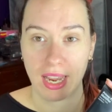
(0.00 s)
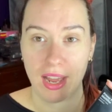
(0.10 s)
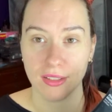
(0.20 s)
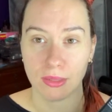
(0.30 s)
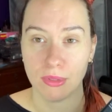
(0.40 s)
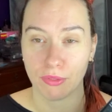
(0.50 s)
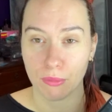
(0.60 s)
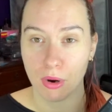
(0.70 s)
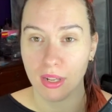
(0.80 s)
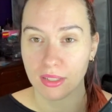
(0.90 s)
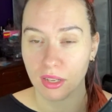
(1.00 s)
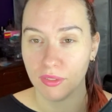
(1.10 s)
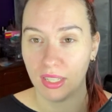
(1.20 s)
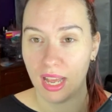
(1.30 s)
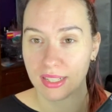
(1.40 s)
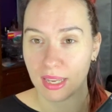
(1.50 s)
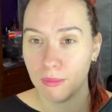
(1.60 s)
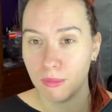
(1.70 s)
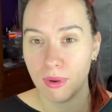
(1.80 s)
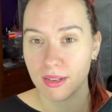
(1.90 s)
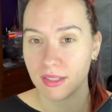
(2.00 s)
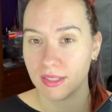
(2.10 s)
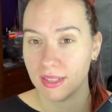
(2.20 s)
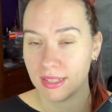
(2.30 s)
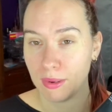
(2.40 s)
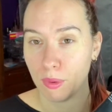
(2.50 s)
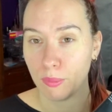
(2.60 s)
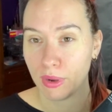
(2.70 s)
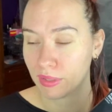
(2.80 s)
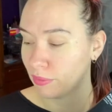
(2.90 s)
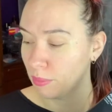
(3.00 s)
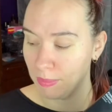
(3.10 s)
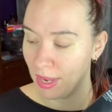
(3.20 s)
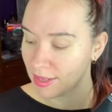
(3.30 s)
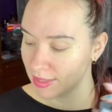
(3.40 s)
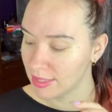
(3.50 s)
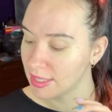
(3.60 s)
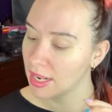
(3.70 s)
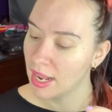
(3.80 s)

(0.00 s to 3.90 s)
out some different products over the last couple of months just to see what works for me best.